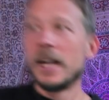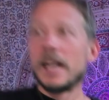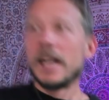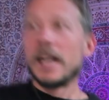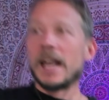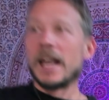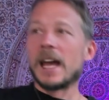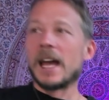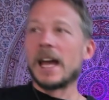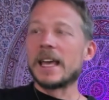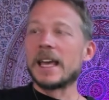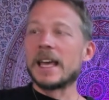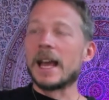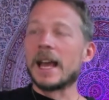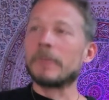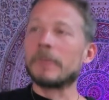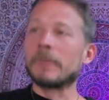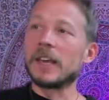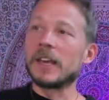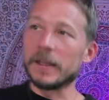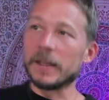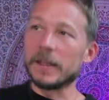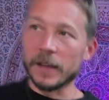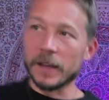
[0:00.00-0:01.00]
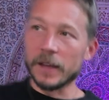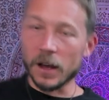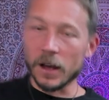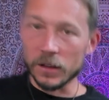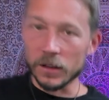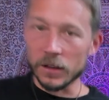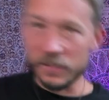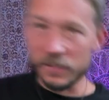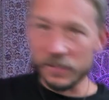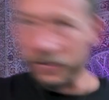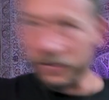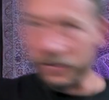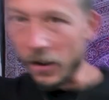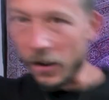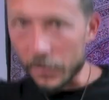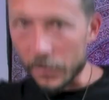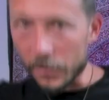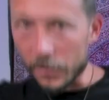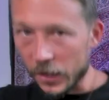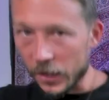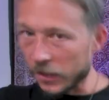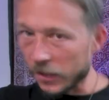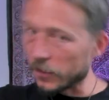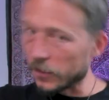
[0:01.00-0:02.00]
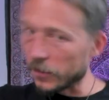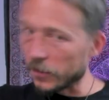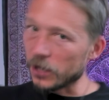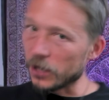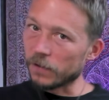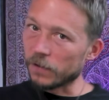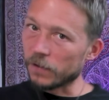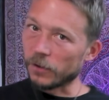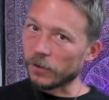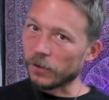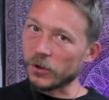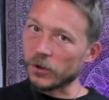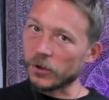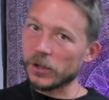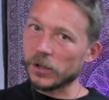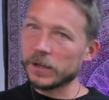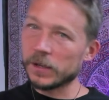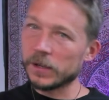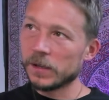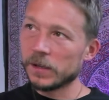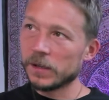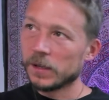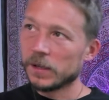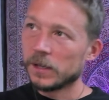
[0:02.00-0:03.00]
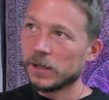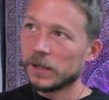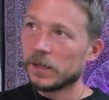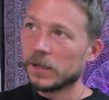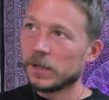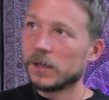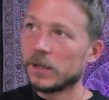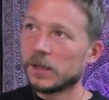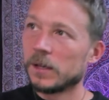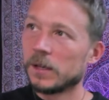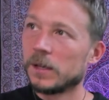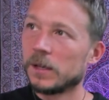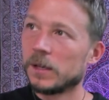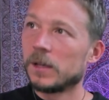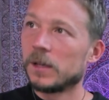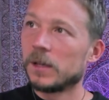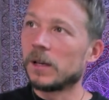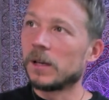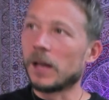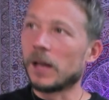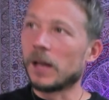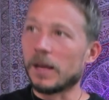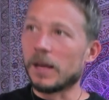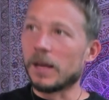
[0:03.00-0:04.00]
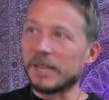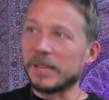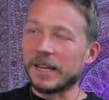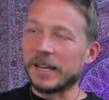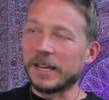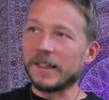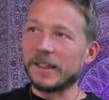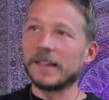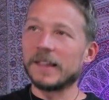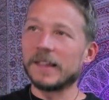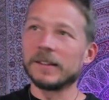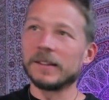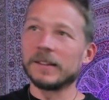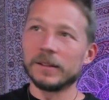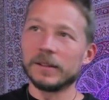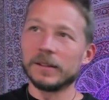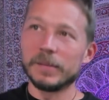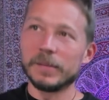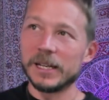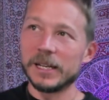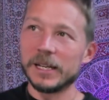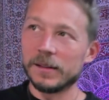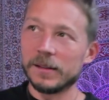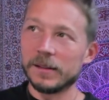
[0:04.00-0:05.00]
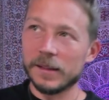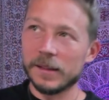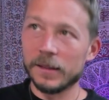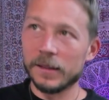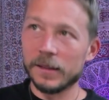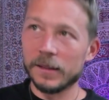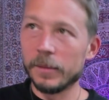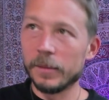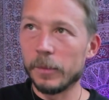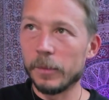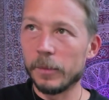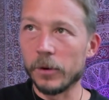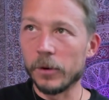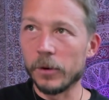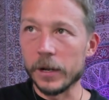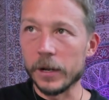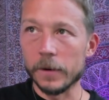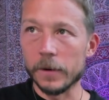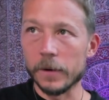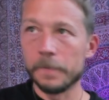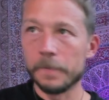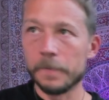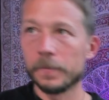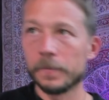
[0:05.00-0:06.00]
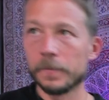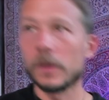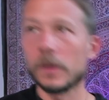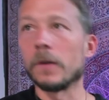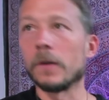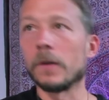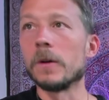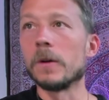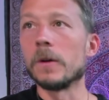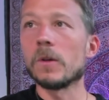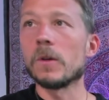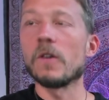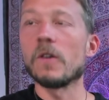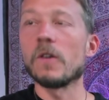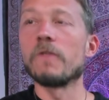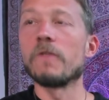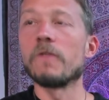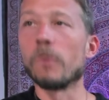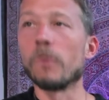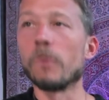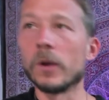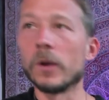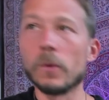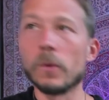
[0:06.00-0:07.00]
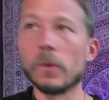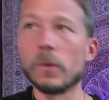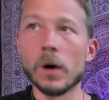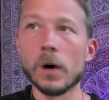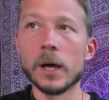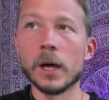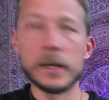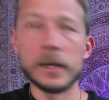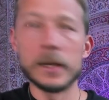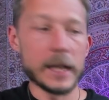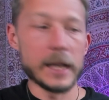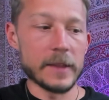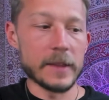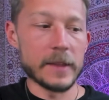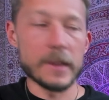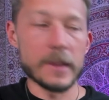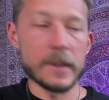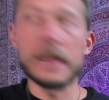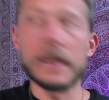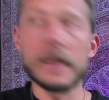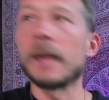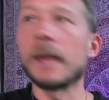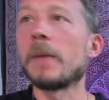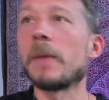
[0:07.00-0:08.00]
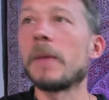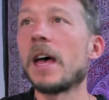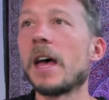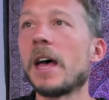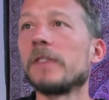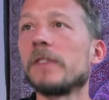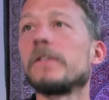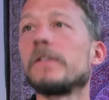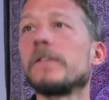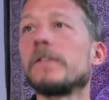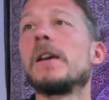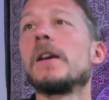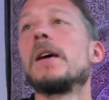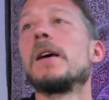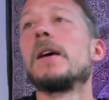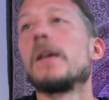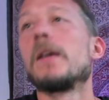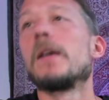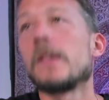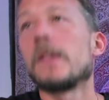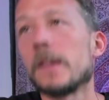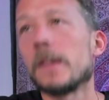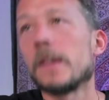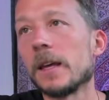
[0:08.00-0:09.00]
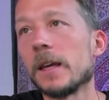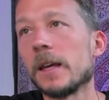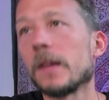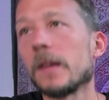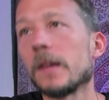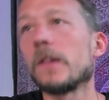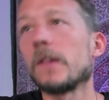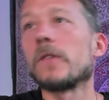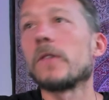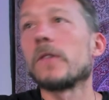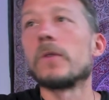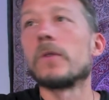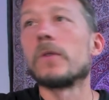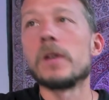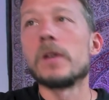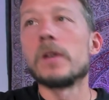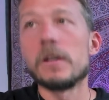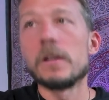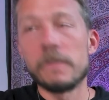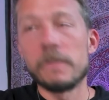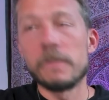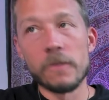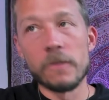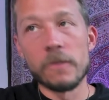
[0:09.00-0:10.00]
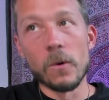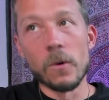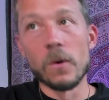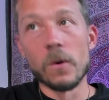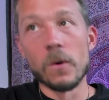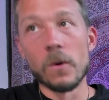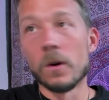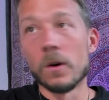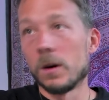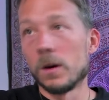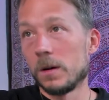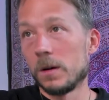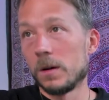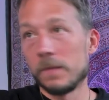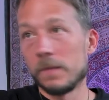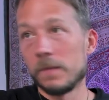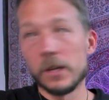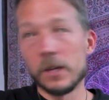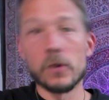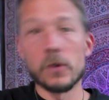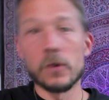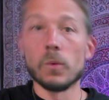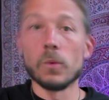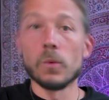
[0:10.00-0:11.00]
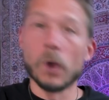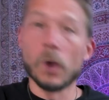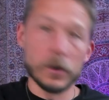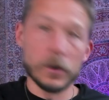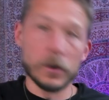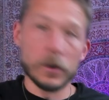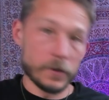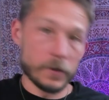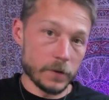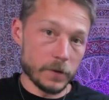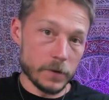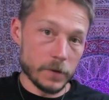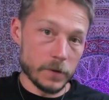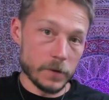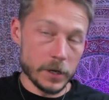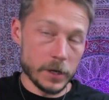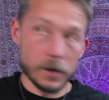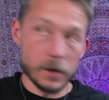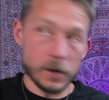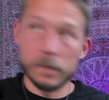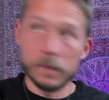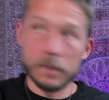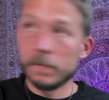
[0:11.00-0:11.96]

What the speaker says: And again, I'm taking the color from the studio version because it's a little bit prettier. So here's 41, got that same F. 6, 3, 4. You can do 1 or 2 here.